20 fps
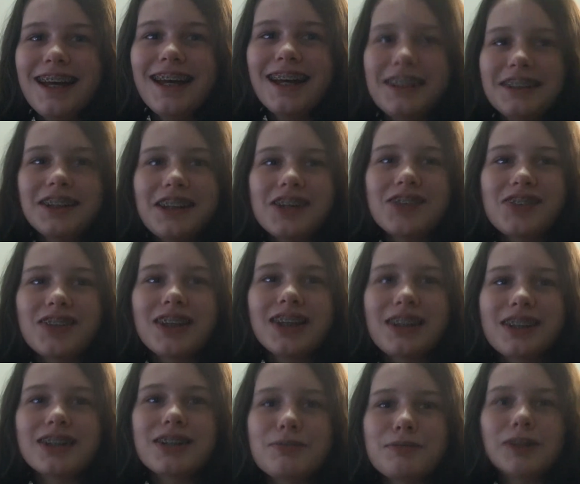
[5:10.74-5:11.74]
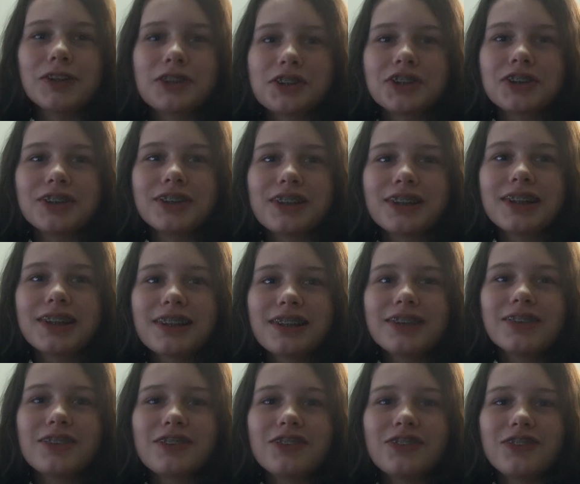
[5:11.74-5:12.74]
And I've seen commercials
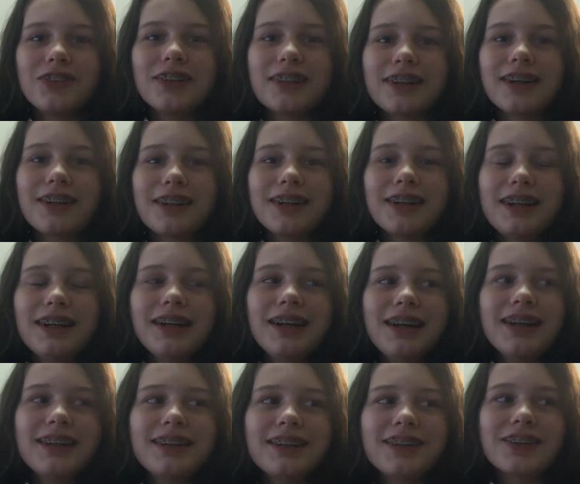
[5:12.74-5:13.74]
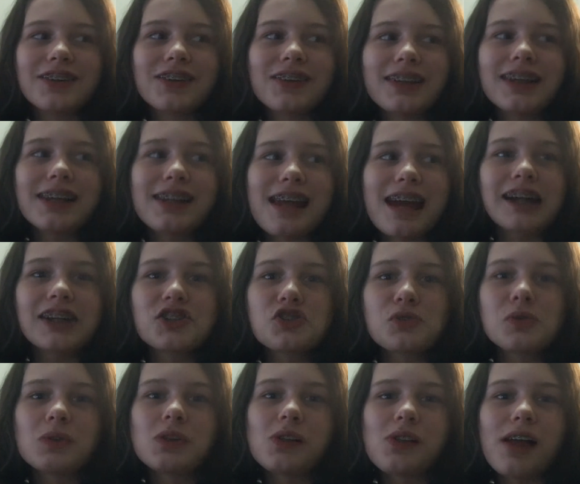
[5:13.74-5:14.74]
where there's an
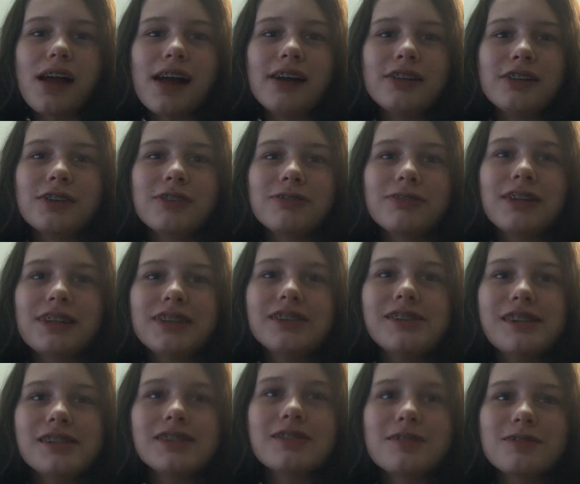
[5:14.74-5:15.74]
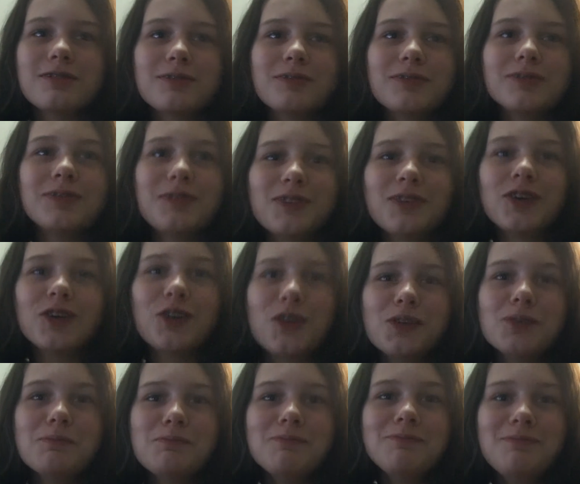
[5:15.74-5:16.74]
actual elephant in the
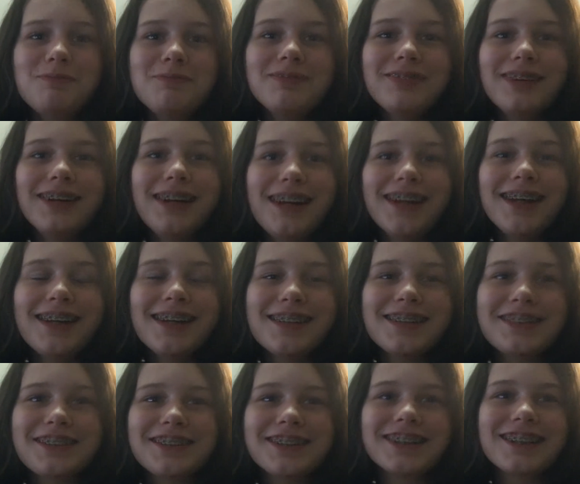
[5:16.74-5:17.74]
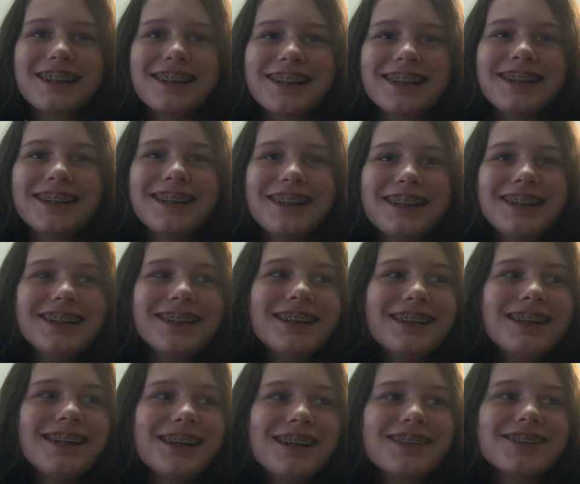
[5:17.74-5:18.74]
room.
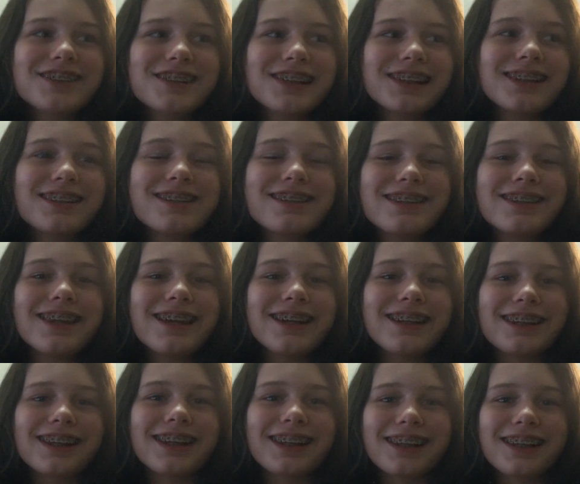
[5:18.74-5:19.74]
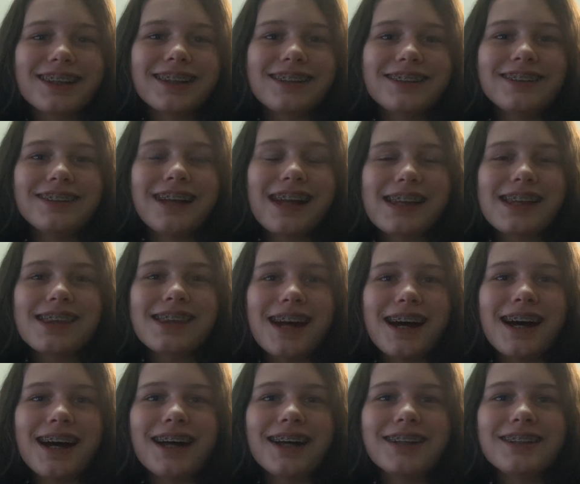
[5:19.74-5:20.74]
Just things like
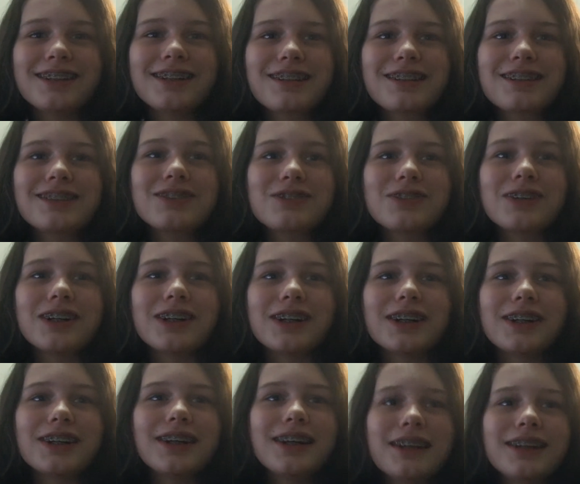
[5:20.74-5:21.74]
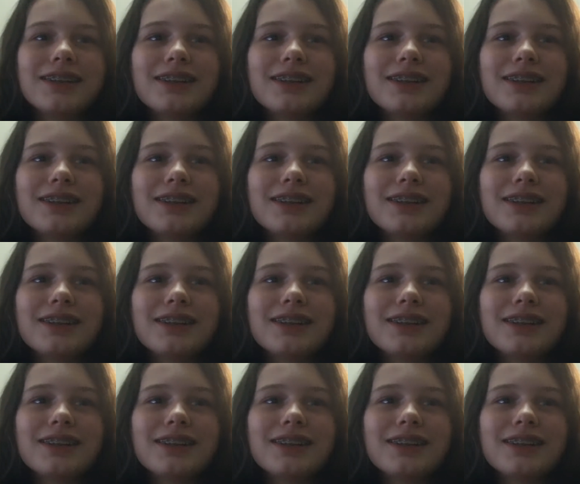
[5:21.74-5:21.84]
that, where